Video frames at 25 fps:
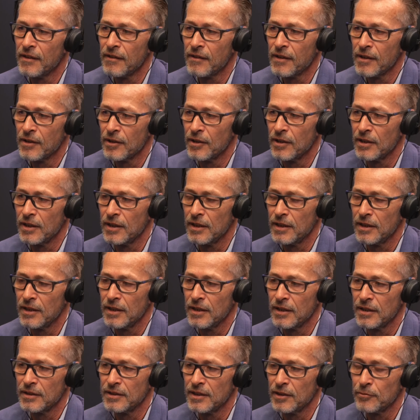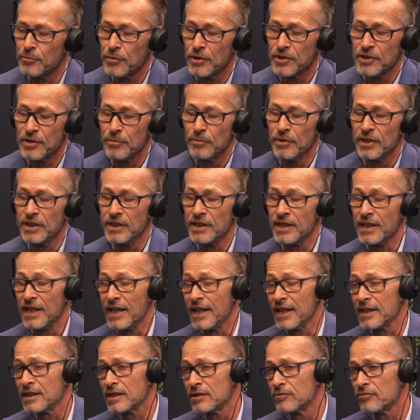uh, that possibly
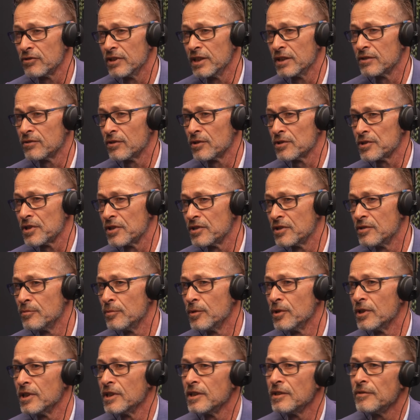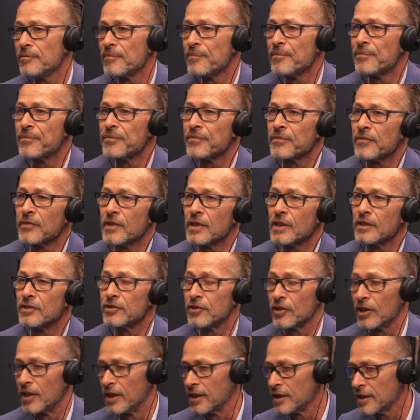actively crosses the border,
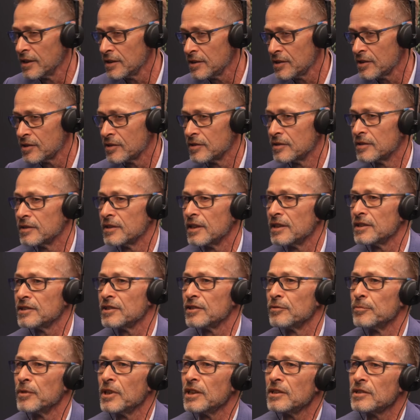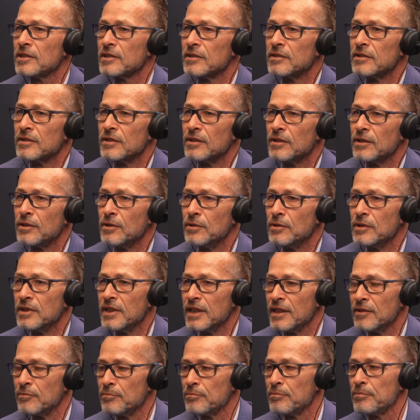targets customers, who
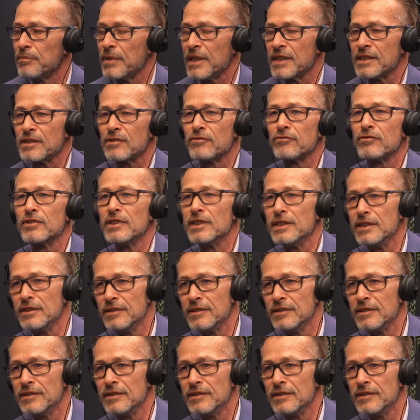then passively